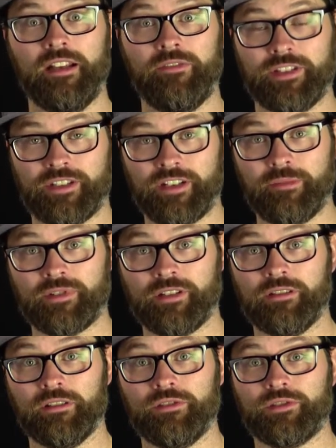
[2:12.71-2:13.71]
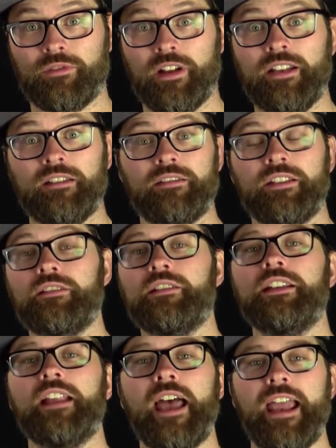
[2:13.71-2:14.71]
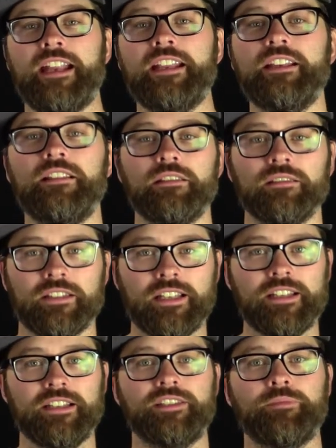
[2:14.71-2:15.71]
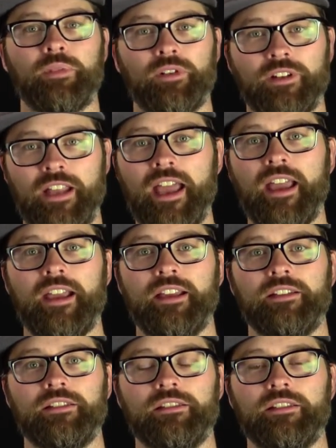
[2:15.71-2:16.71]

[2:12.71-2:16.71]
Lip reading: And if it's a 10% close rate, then you need 80 leads per day.